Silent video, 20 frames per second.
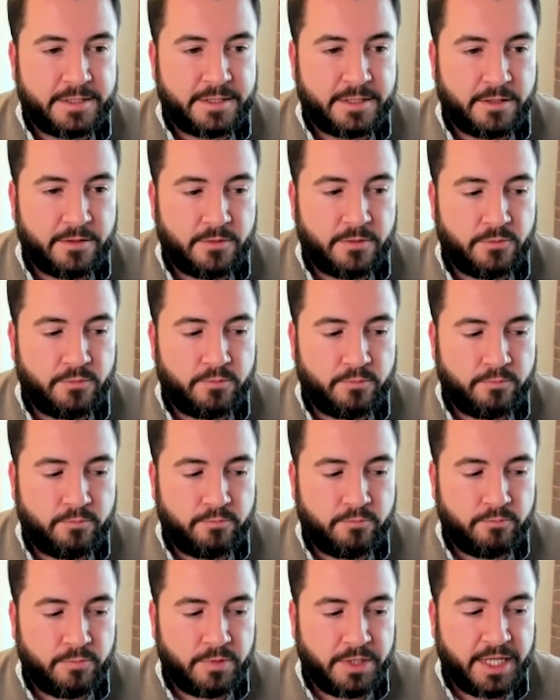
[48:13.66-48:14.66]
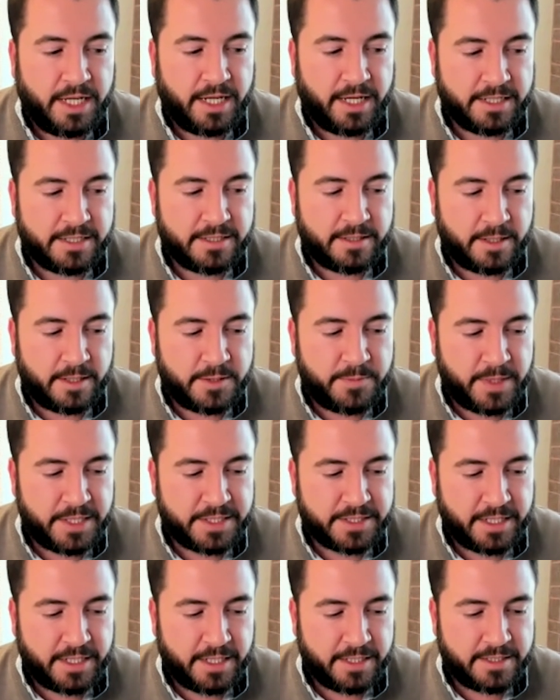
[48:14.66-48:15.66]
so yeah, it's it's
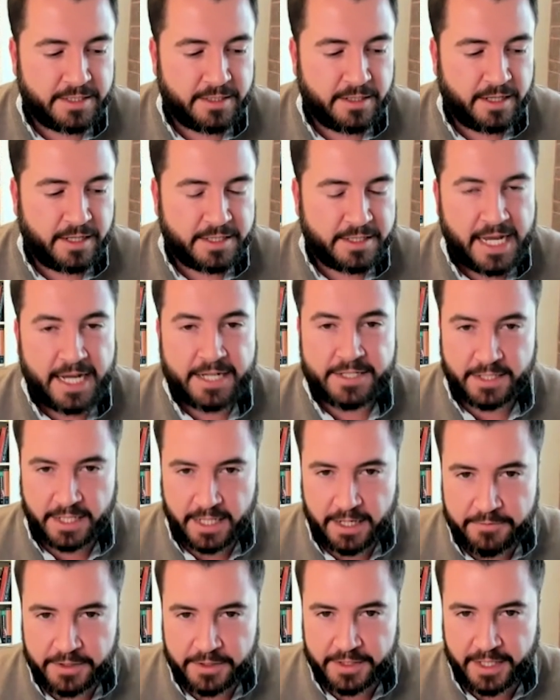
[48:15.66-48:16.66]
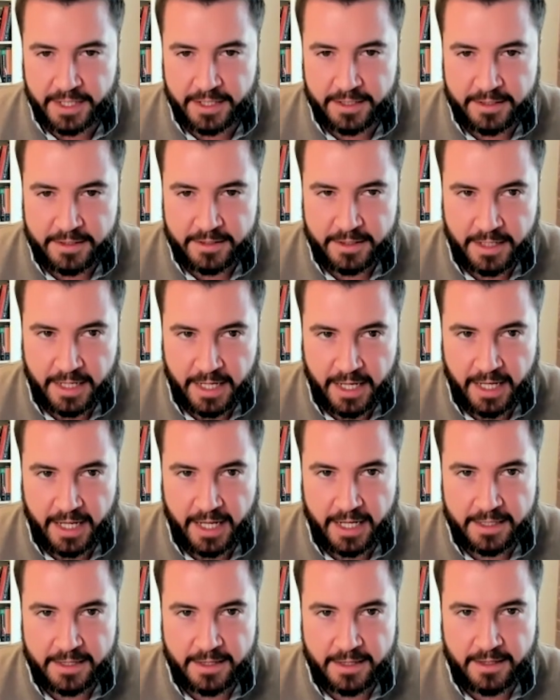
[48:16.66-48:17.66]
basically a, a tax on everything
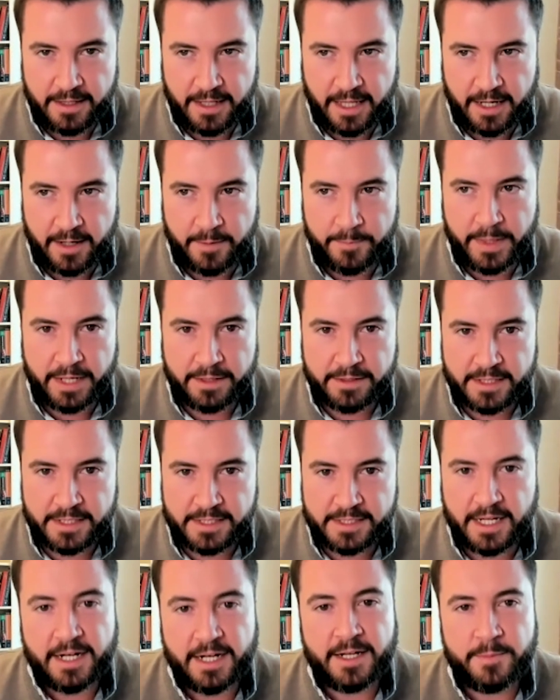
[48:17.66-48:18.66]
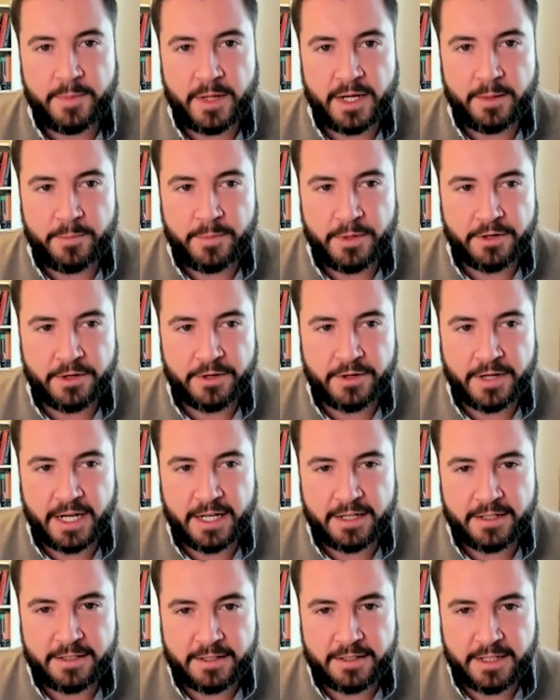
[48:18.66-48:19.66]
at an amount decided by a
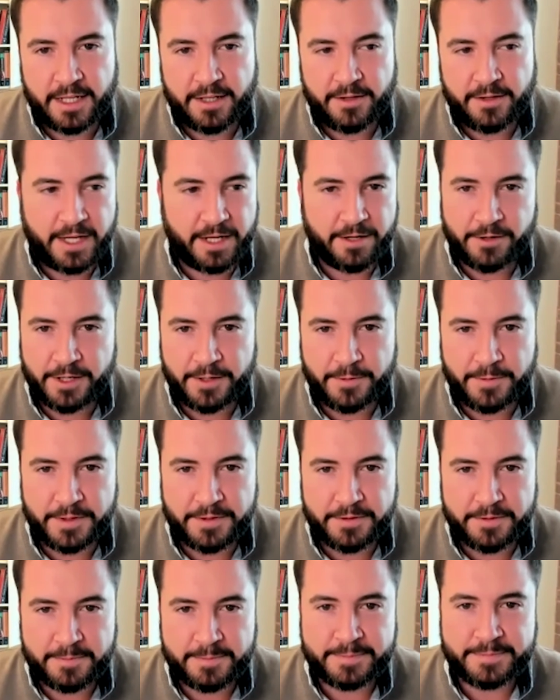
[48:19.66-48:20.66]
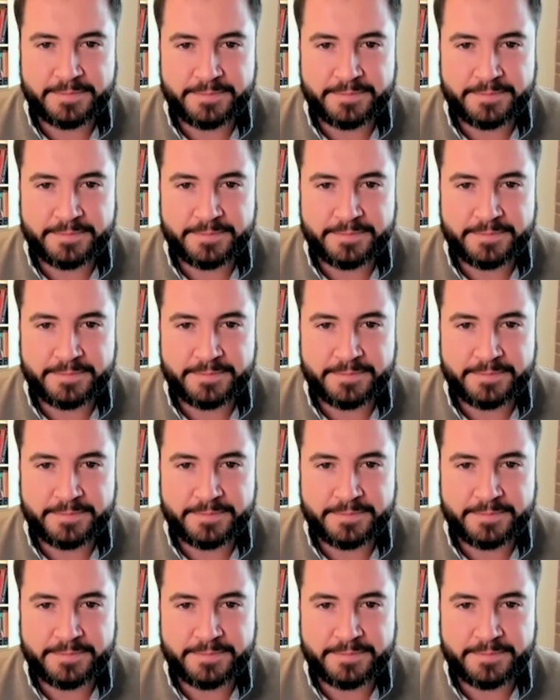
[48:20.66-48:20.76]
bureaucrat that you can't argue with.